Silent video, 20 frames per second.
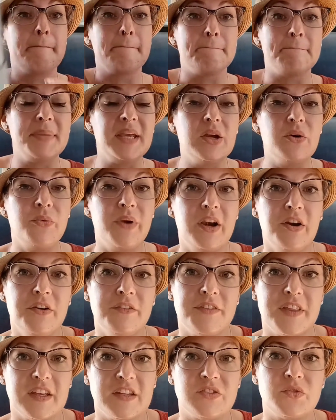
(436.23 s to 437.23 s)
be aware
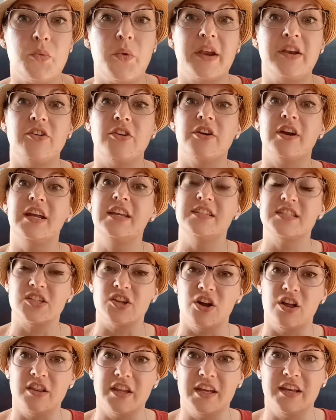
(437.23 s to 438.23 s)
of this when you're
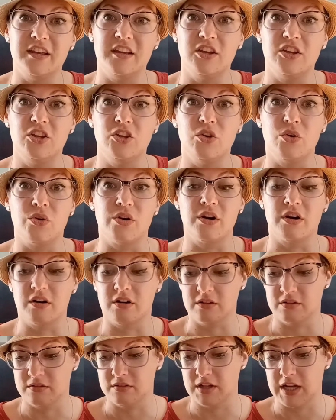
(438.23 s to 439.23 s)
installing
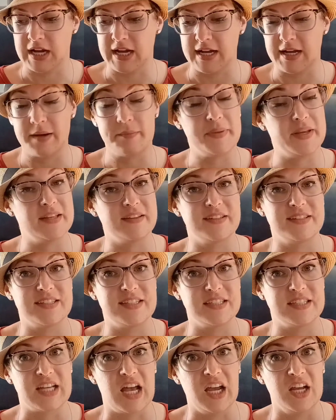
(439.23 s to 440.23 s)
your peel and
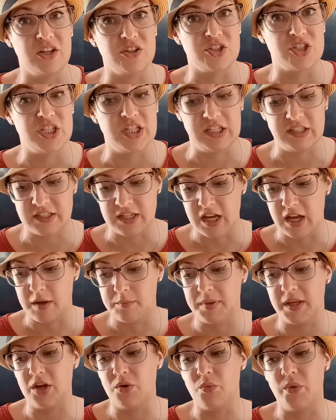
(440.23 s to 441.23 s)
stick tile sheets.
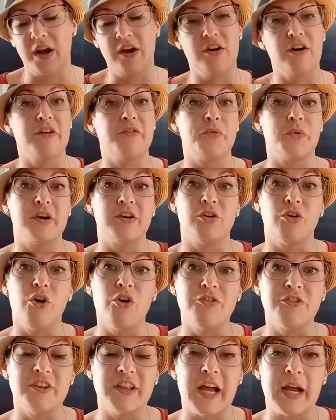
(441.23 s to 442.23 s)
Be aware of where your
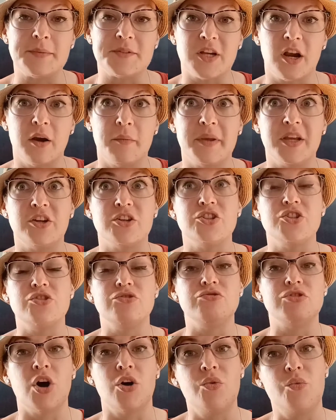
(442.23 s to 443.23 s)
overlaps are, because
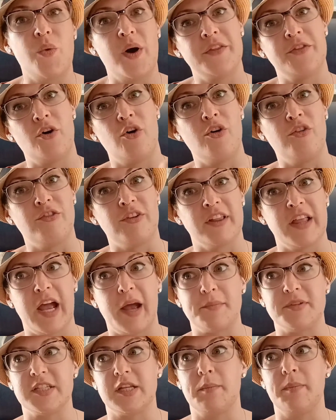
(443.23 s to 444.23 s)
you don't want the
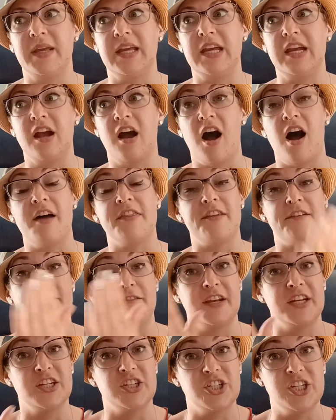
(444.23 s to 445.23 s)
overlaps to be on the
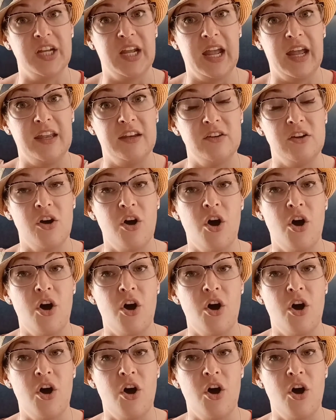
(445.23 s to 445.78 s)
finishing end